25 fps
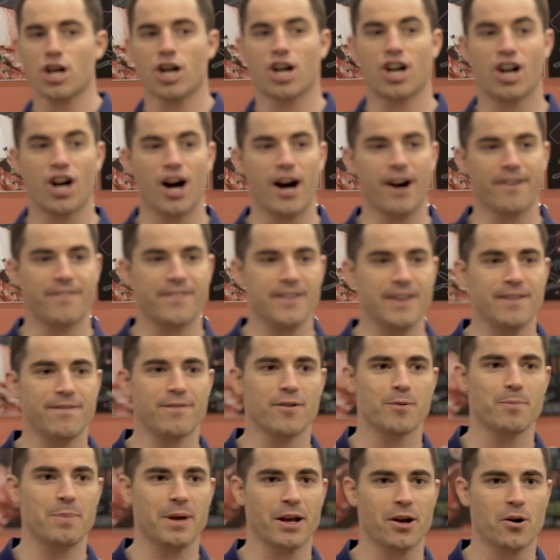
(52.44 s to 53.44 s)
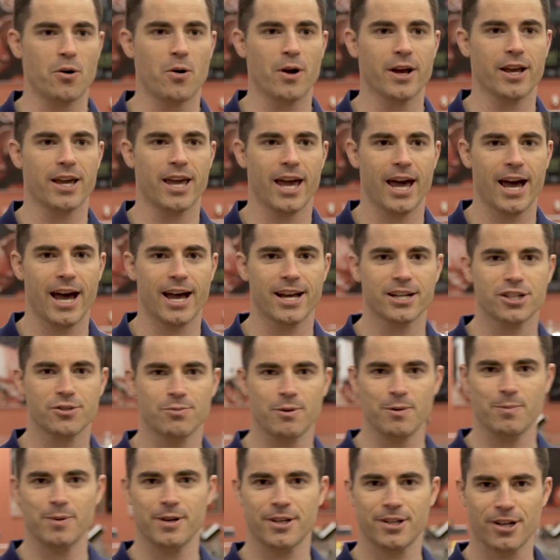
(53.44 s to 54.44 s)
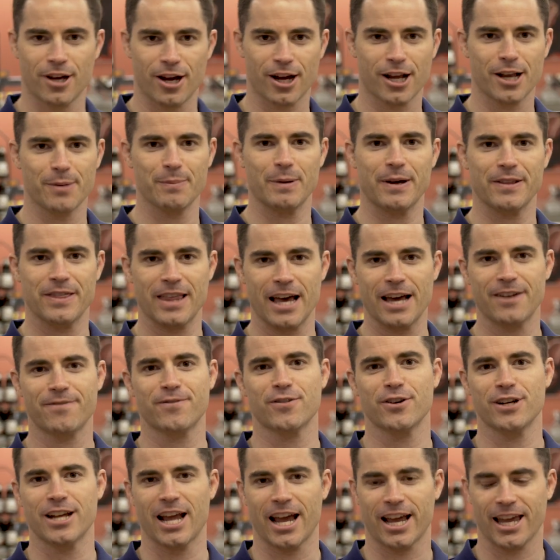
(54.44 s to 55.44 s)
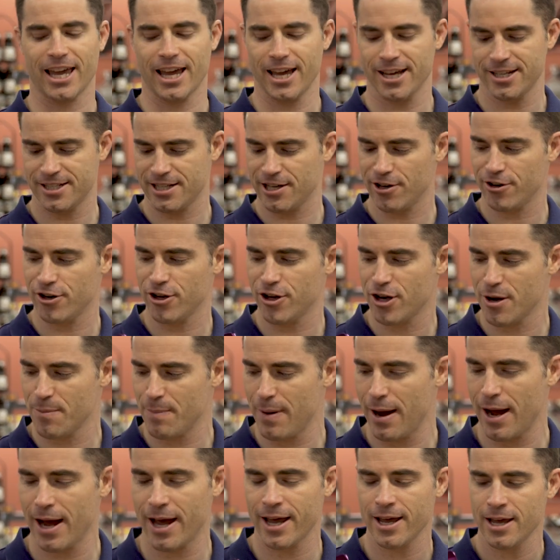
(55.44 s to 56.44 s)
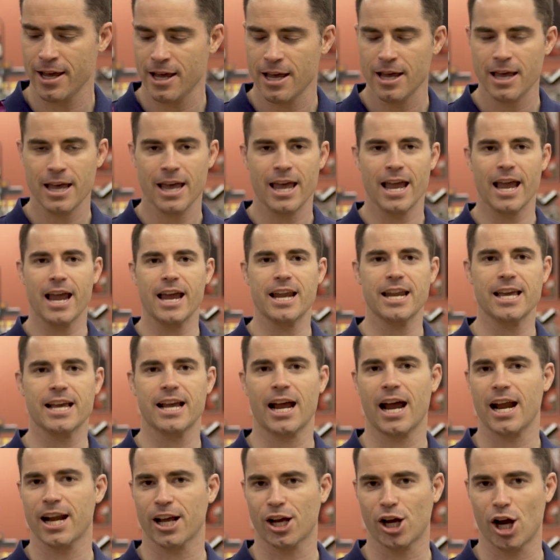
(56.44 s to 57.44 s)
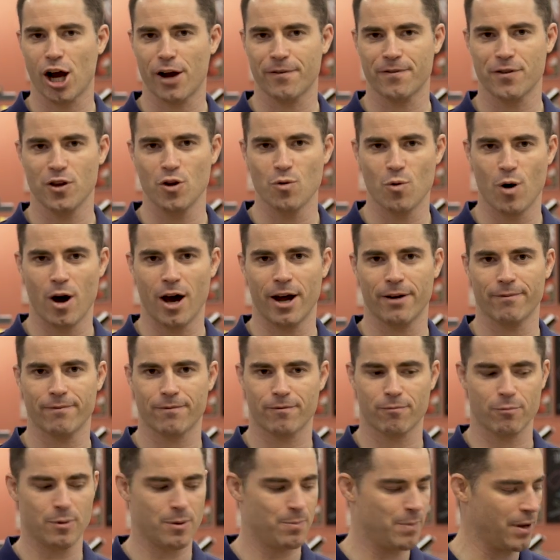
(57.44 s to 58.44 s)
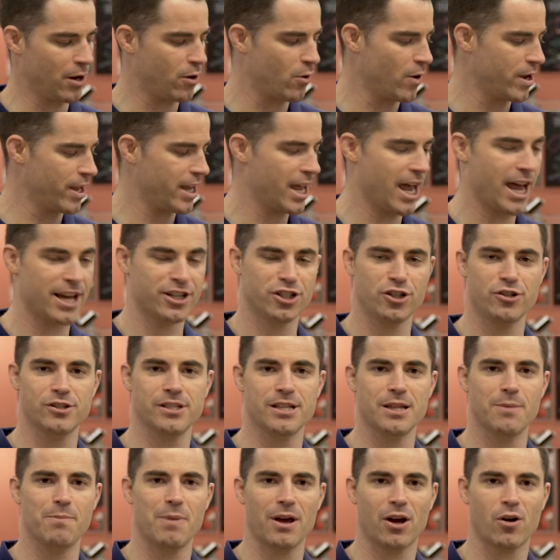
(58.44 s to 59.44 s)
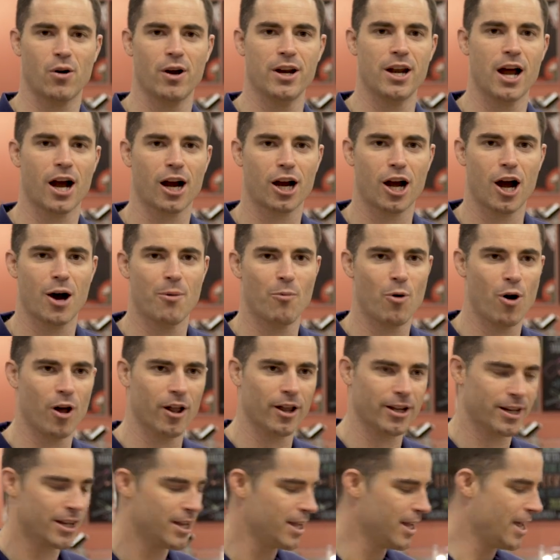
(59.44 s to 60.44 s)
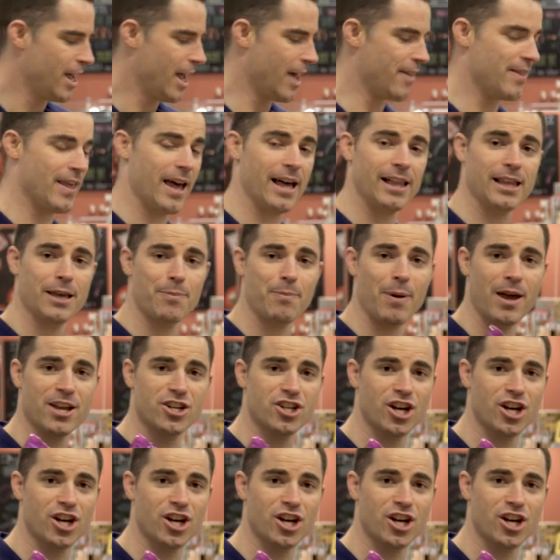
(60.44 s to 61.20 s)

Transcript: Coffee for Bitcoin Cash. We've been talking about that for decades. Here you can buy any kind of coffee you want with Bitcoin Cash using the Bitcoin.com wallet and the Elipay Pay